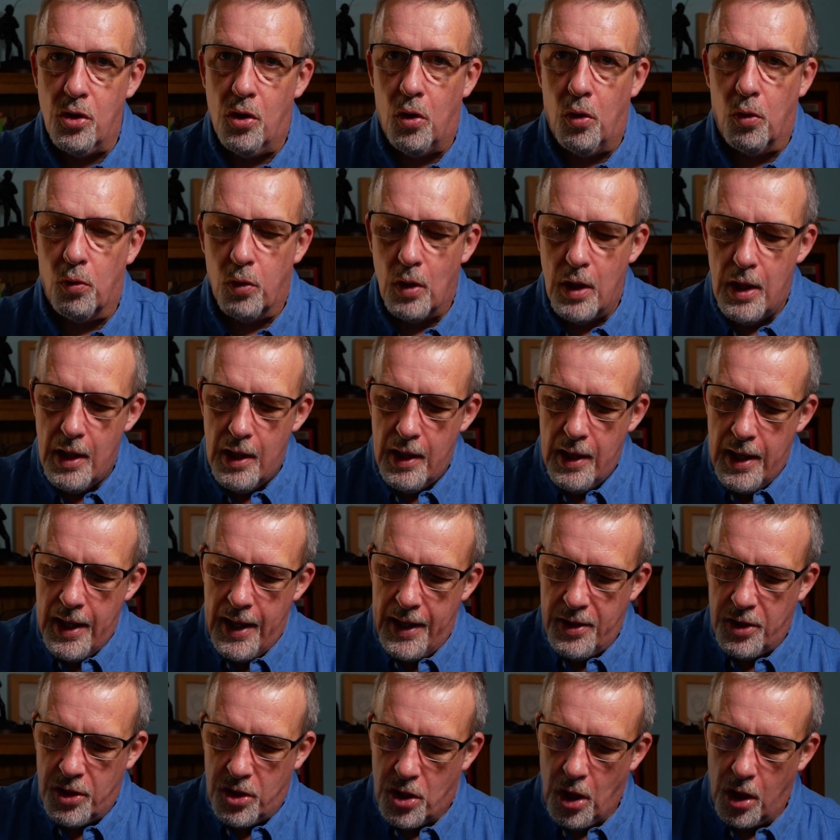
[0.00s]
all.
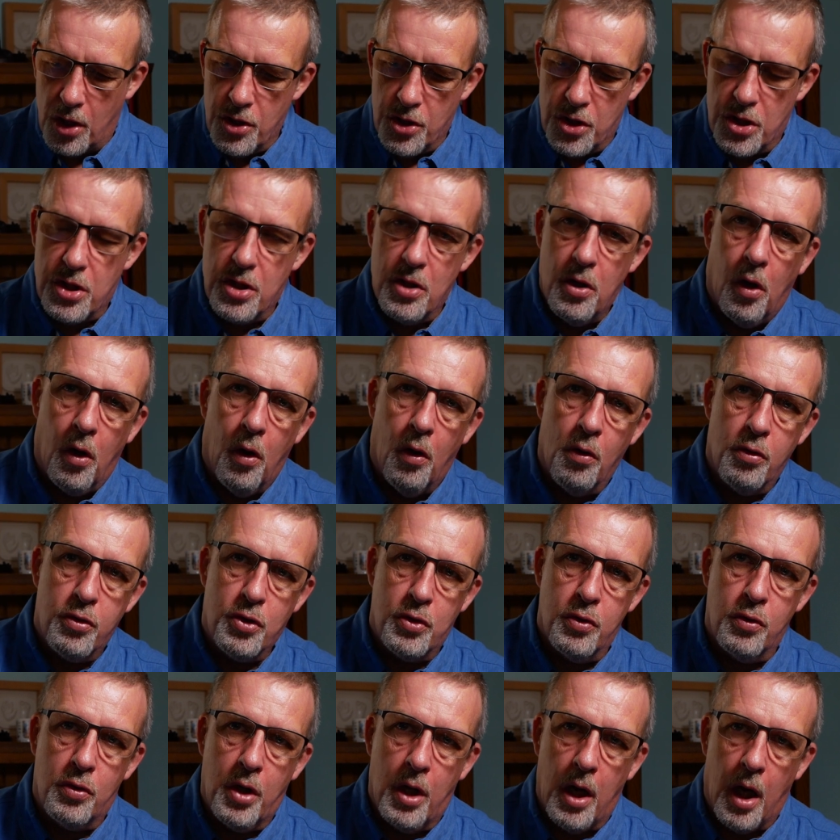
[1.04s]
It does
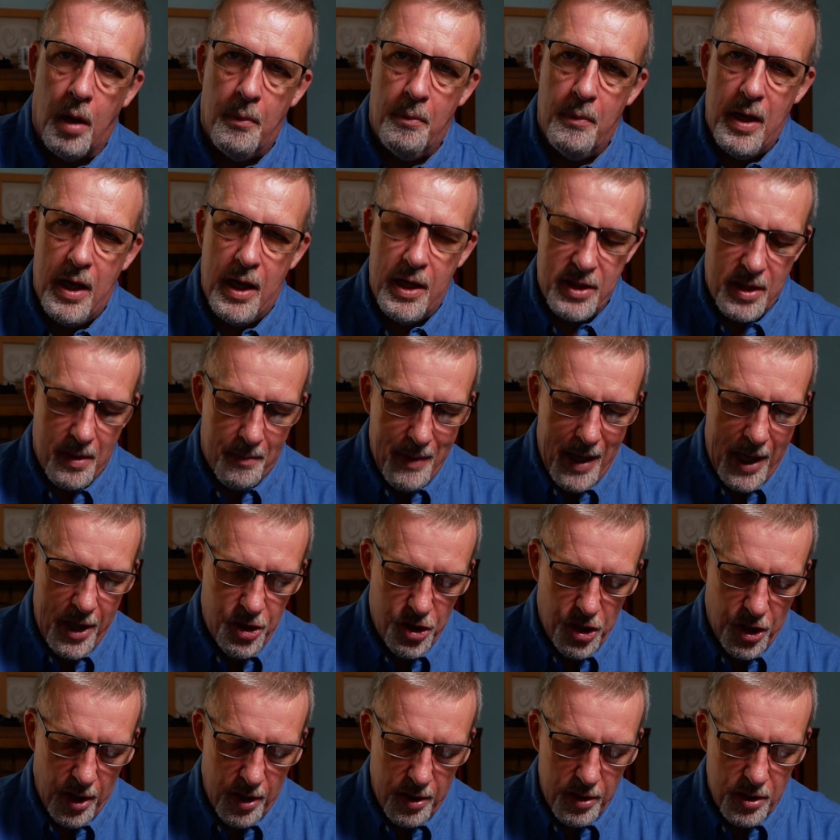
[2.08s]
also come, as I
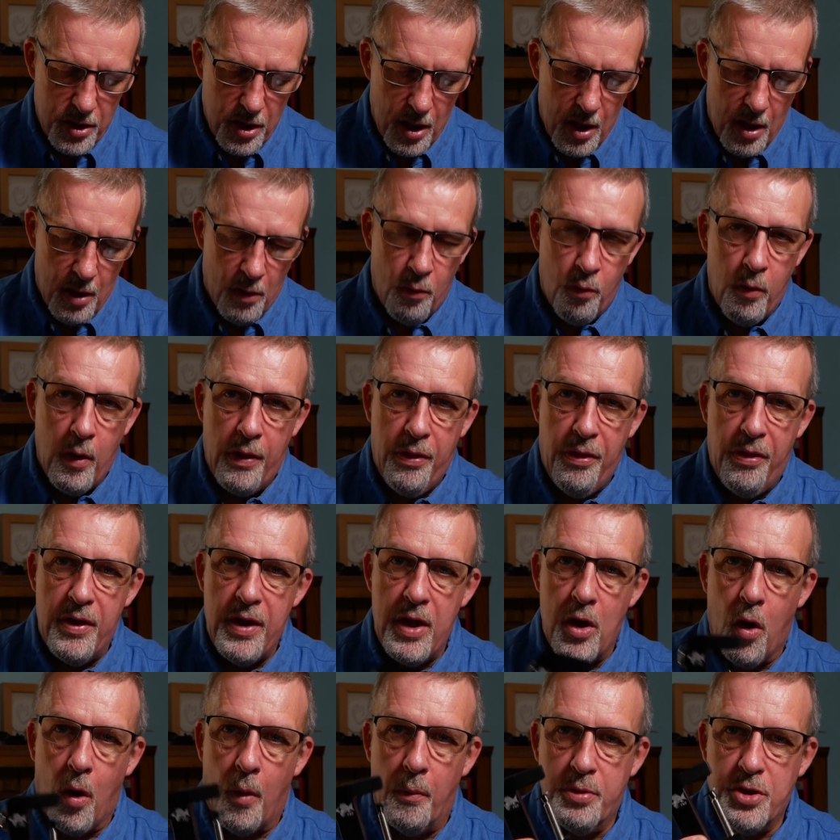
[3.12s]
mentioned, with
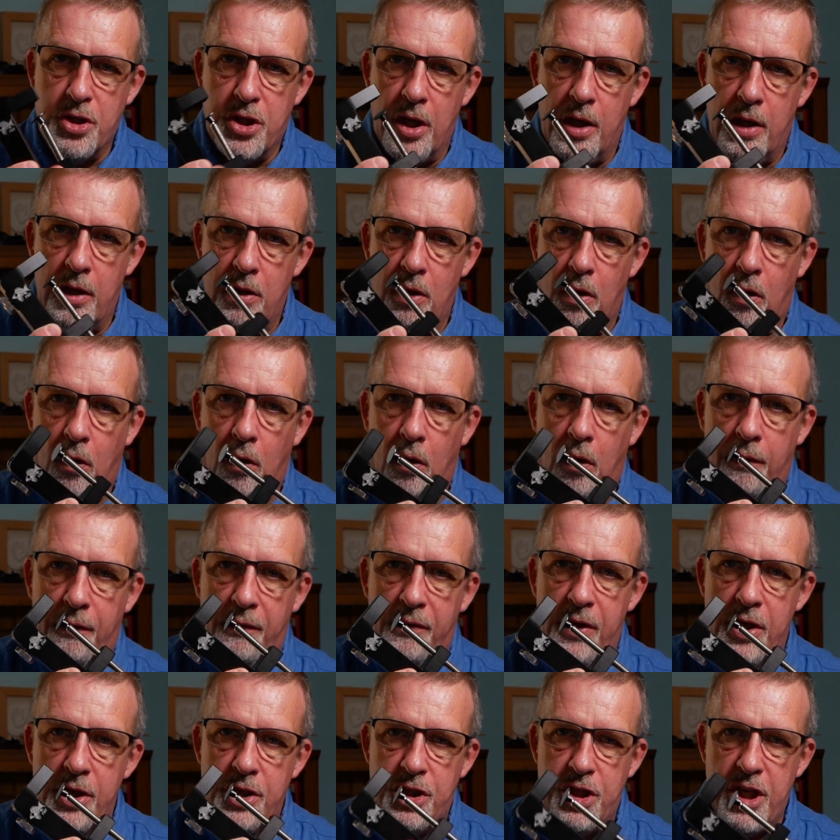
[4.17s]
the option of
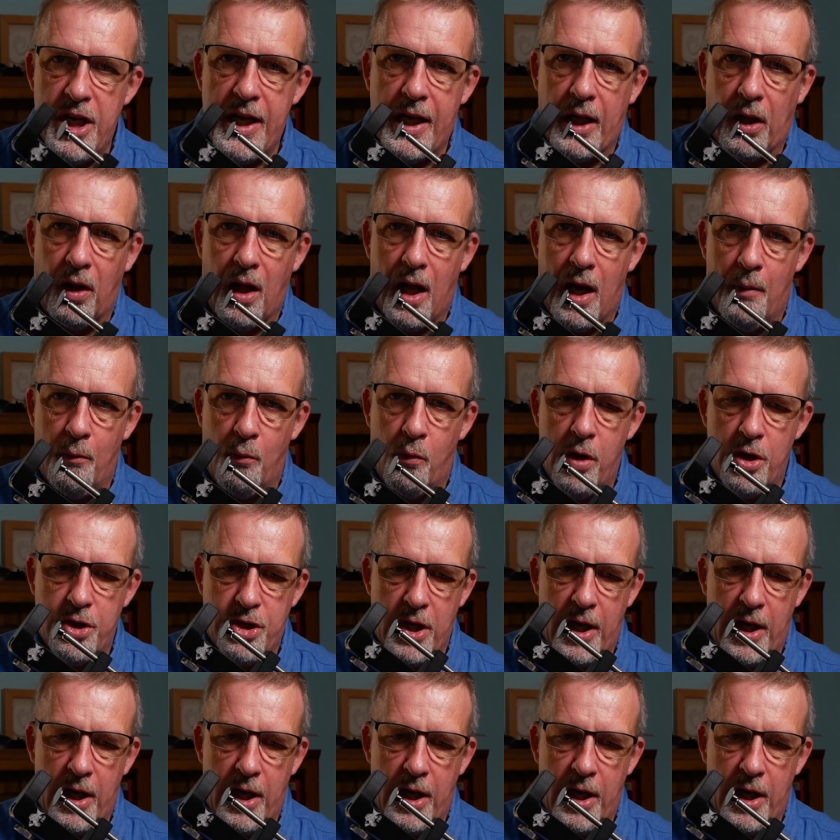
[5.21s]
the G-clamp, which